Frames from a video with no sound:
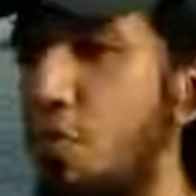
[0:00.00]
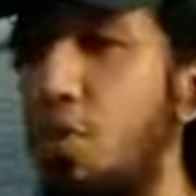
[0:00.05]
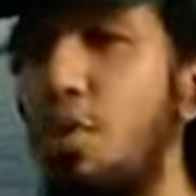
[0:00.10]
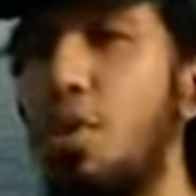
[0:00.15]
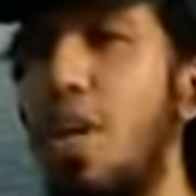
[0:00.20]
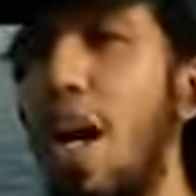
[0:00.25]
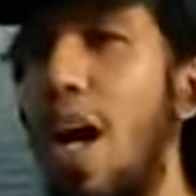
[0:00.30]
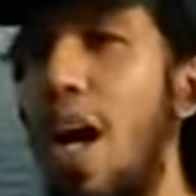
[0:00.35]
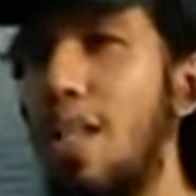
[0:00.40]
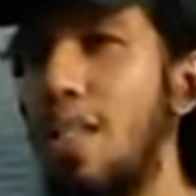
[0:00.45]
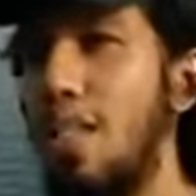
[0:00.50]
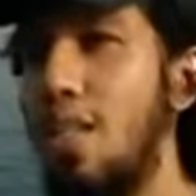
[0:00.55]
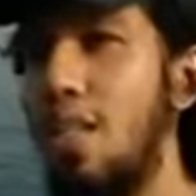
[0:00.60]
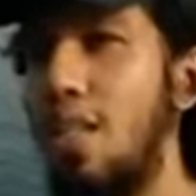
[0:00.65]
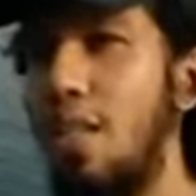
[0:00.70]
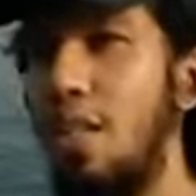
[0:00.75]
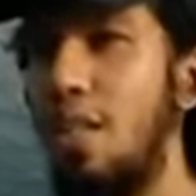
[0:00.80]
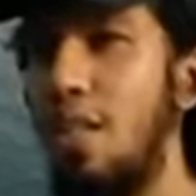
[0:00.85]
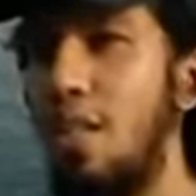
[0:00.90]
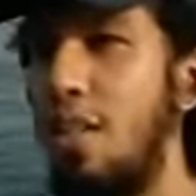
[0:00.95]
If you were to
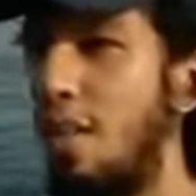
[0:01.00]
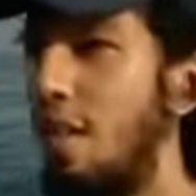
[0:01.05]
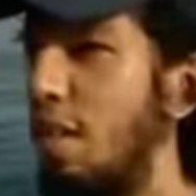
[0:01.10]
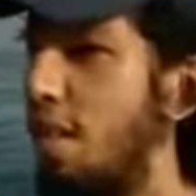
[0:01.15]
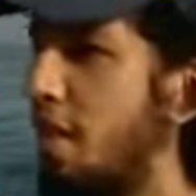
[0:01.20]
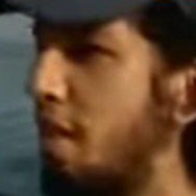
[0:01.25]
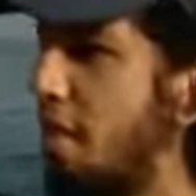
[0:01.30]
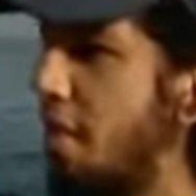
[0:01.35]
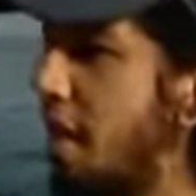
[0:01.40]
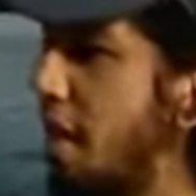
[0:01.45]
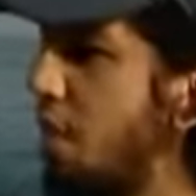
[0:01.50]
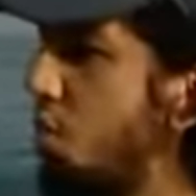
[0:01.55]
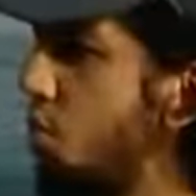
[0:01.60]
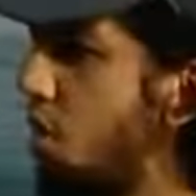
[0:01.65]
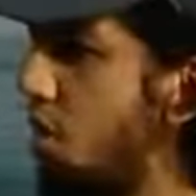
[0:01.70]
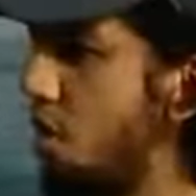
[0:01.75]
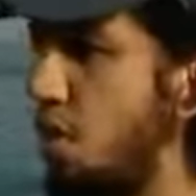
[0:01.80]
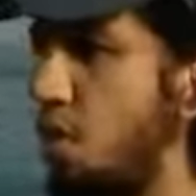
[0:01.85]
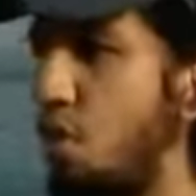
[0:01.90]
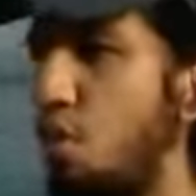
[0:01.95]
ask uh,
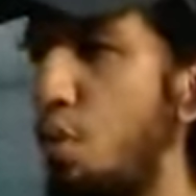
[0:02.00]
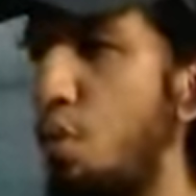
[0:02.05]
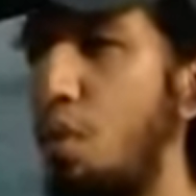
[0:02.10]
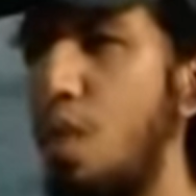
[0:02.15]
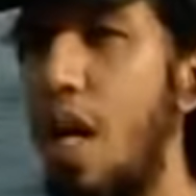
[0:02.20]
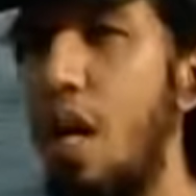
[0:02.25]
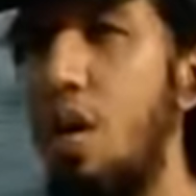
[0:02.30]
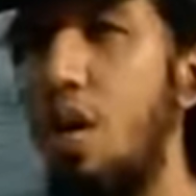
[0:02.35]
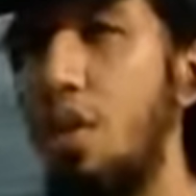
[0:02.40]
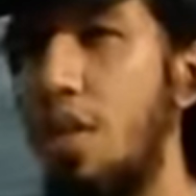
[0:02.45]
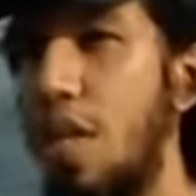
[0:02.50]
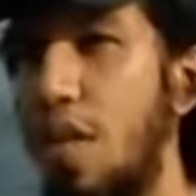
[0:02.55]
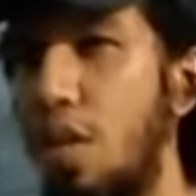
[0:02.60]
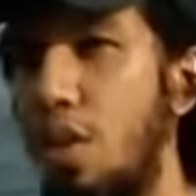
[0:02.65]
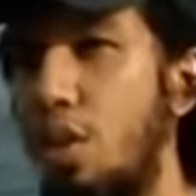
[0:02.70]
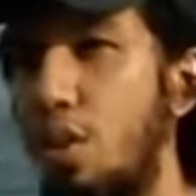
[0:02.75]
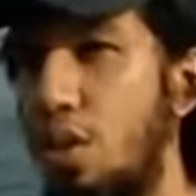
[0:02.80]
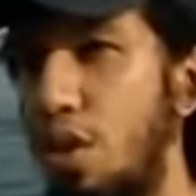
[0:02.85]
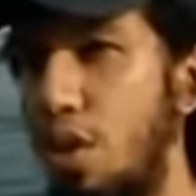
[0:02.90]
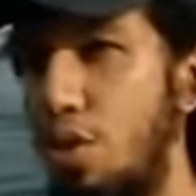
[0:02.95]
anyone on the road how long they
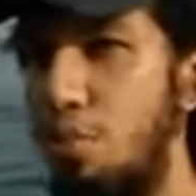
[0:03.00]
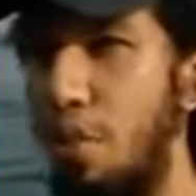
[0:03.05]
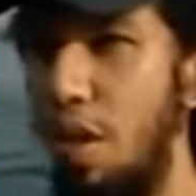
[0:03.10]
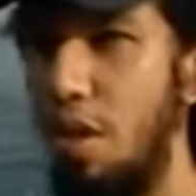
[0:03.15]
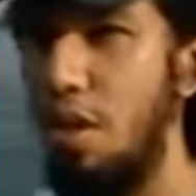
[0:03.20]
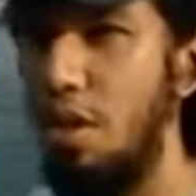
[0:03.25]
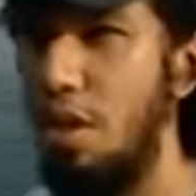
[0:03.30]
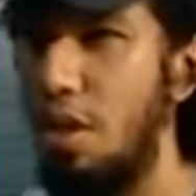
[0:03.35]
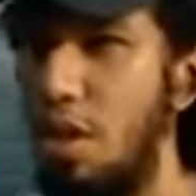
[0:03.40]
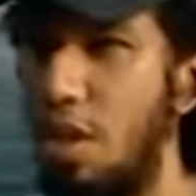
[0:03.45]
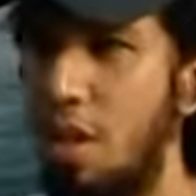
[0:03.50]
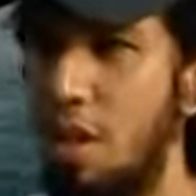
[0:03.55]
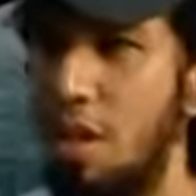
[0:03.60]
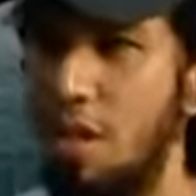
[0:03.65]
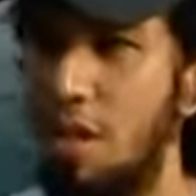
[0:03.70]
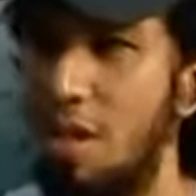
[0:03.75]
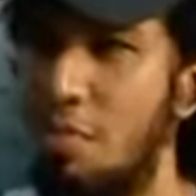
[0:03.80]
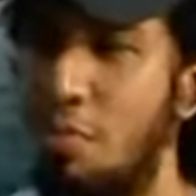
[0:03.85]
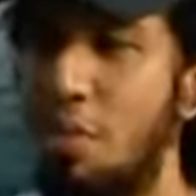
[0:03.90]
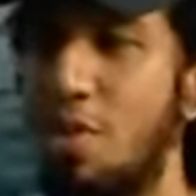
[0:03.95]
could hold their breath,
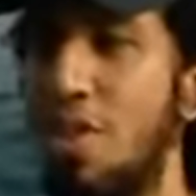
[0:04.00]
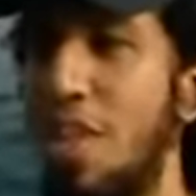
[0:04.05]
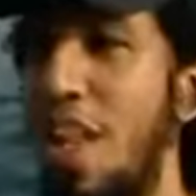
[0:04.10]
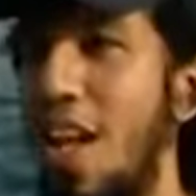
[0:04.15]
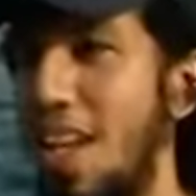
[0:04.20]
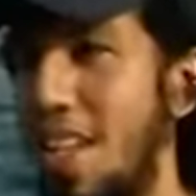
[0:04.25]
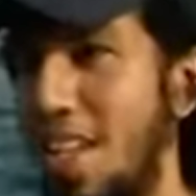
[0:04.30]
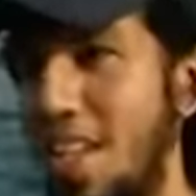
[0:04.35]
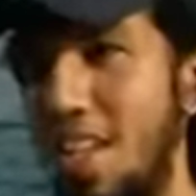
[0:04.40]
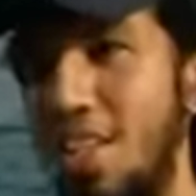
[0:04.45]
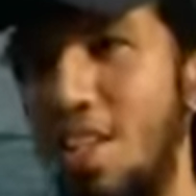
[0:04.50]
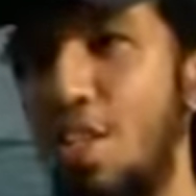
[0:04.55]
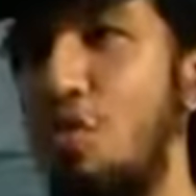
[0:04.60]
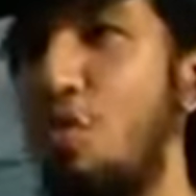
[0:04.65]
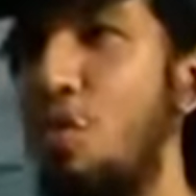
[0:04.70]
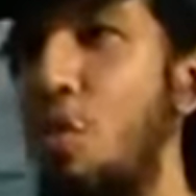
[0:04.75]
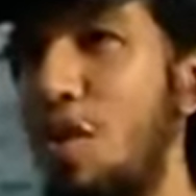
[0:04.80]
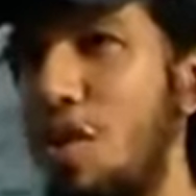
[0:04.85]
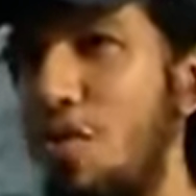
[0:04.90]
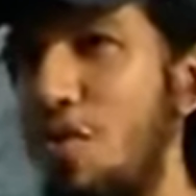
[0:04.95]
uh, most likely they'll say
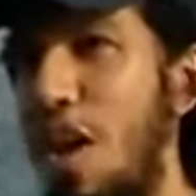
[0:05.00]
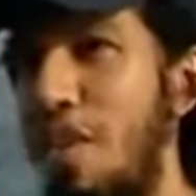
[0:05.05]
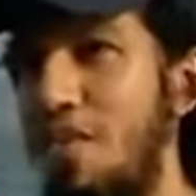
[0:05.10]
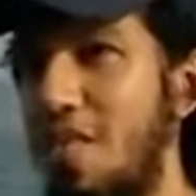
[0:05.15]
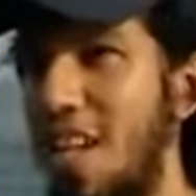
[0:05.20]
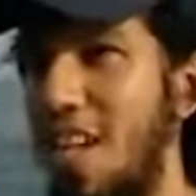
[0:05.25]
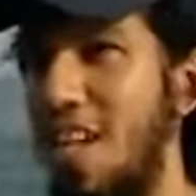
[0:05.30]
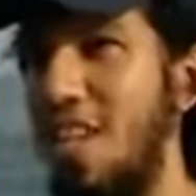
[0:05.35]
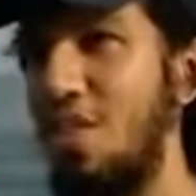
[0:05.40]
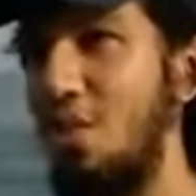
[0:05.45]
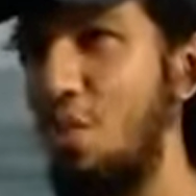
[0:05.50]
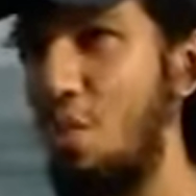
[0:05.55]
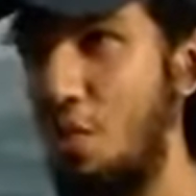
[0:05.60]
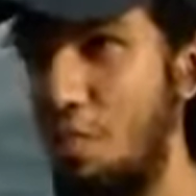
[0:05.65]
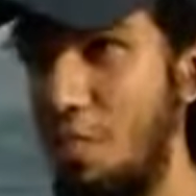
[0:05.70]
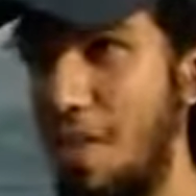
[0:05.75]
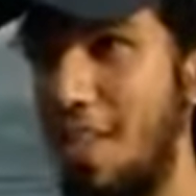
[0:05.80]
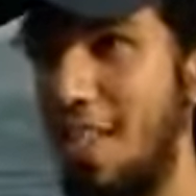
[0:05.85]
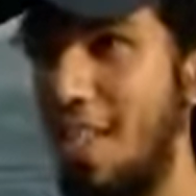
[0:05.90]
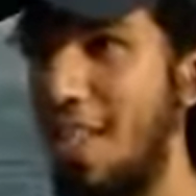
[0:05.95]
45 seconds or
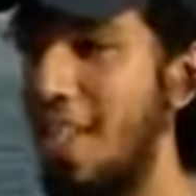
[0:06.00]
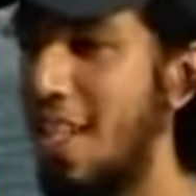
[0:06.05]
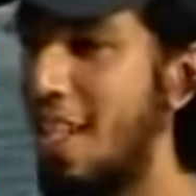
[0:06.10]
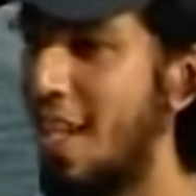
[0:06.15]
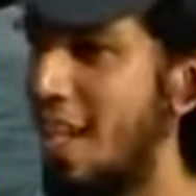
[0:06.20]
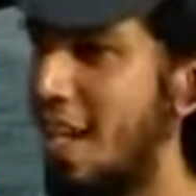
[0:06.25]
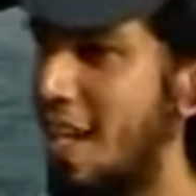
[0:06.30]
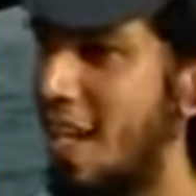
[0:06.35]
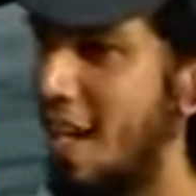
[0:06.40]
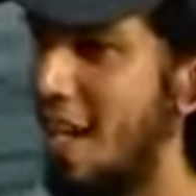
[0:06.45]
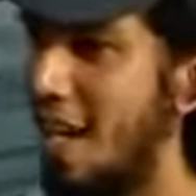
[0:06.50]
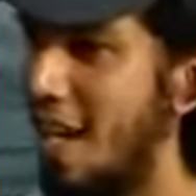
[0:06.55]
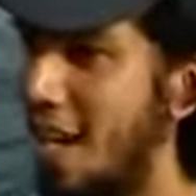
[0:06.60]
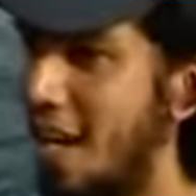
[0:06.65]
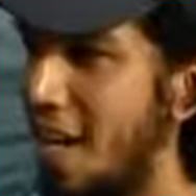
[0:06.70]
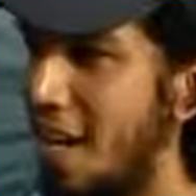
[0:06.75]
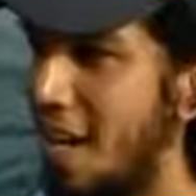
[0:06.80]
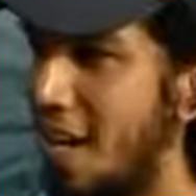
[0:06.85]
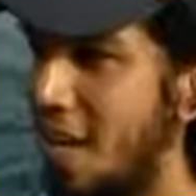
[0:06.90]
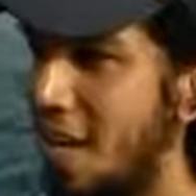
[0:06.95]
a minute.
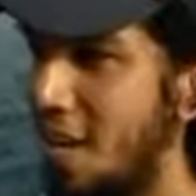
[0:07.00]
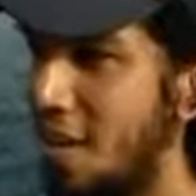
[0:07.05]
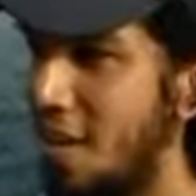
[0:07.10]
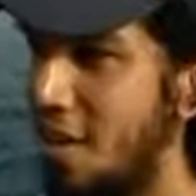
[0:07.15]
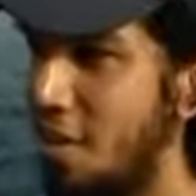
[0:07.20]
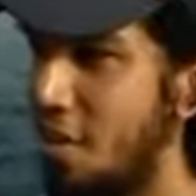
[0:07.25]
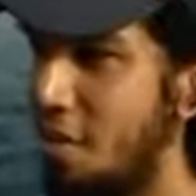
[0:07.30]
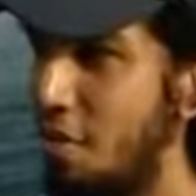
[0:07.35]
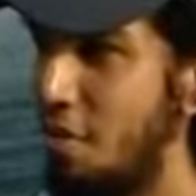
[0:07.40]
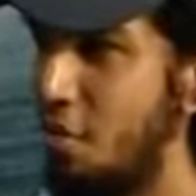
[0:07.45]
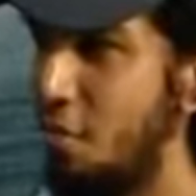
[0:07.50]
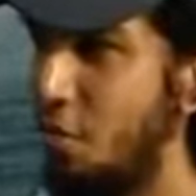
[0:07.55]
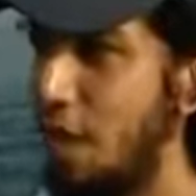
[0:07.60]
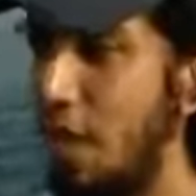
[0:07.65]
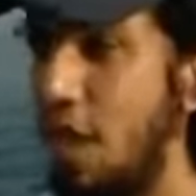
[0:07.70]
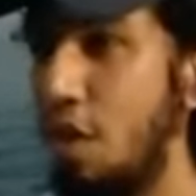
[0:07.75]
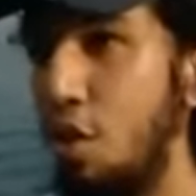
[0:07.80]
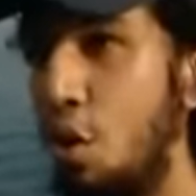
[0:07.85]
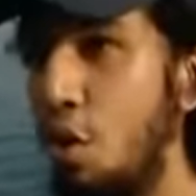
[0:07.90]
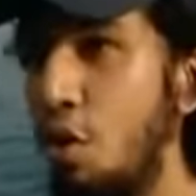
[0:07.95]
Uh,
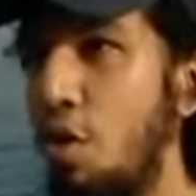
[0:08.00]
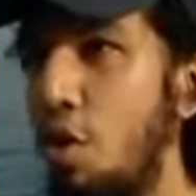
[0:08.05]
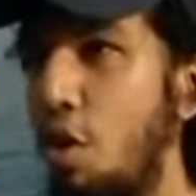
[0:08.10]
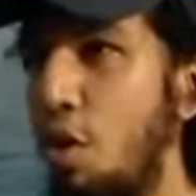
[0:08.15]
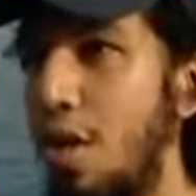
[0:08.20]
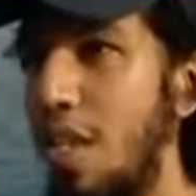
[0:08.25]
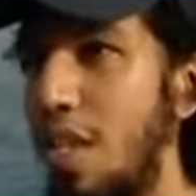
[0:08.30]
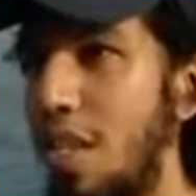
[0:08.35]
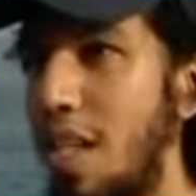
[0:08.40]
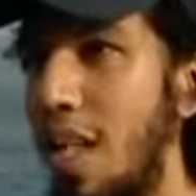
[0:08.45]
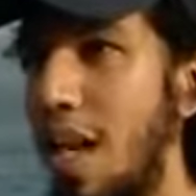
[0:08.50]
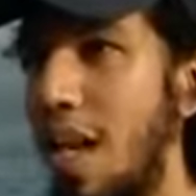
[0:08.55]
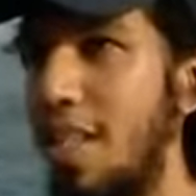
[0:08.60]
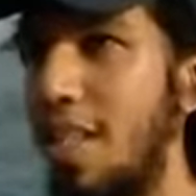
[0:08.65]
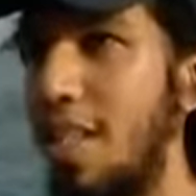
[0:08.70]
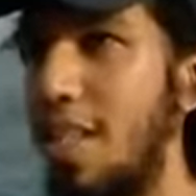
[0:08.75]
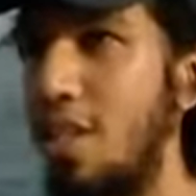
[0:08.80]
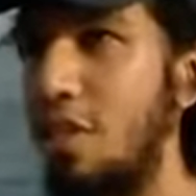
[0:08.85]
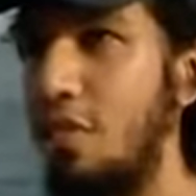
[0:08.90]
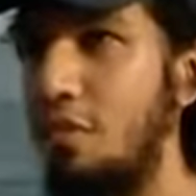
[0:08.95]
what they don't know is
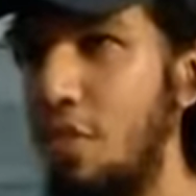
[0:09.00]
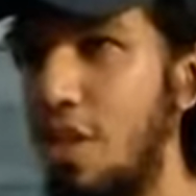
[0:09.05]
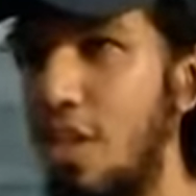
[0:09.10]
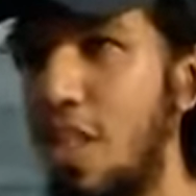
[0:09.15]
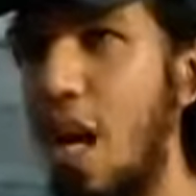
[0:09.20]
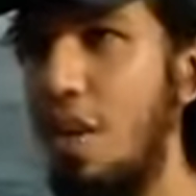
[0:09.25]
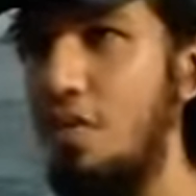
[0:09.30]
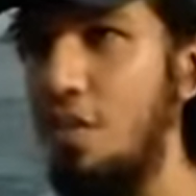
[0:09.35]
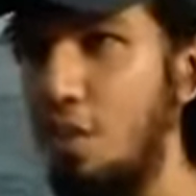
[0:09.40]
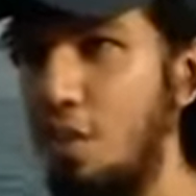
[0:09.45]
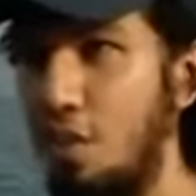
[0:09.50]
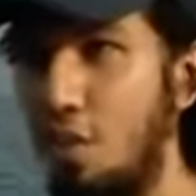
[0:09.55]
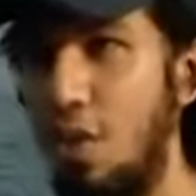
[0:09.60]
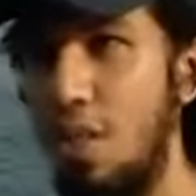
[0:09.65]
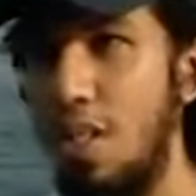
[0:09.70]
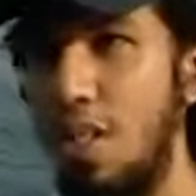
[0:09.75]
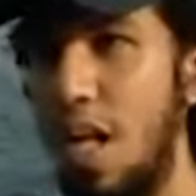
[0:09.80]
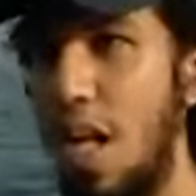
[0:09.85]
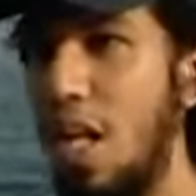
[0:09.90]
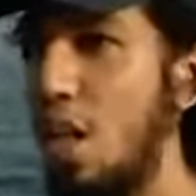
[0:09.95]
that in a freediving
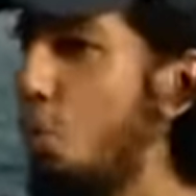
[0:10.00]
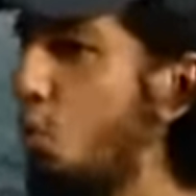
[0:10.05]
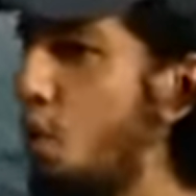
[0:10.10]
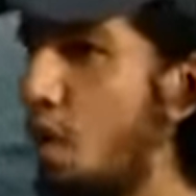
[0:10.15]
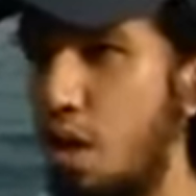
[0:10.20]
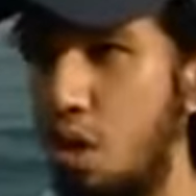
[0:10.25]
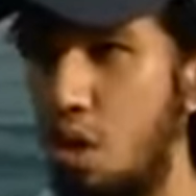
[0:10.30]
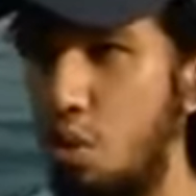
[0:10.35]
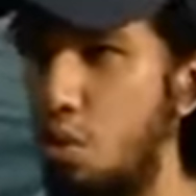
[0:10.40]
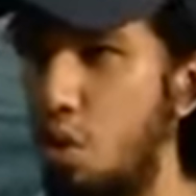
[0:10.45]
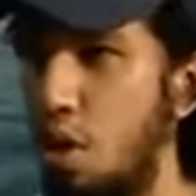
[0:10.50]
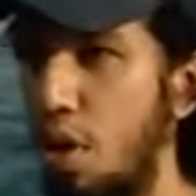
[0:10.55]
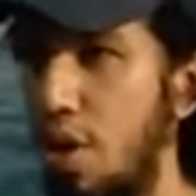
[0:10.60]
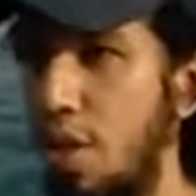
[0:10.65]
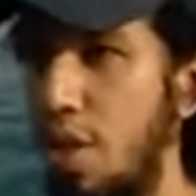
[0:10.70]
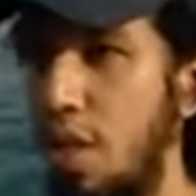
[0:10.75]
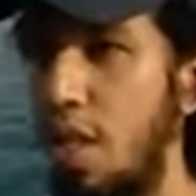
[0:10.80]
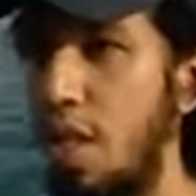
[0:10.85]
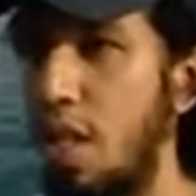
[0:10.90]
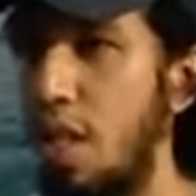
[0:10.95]
course anywhere in the
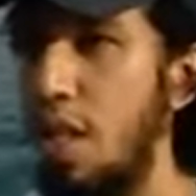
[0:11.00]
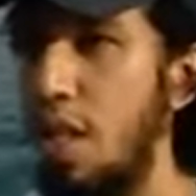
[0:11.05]
world,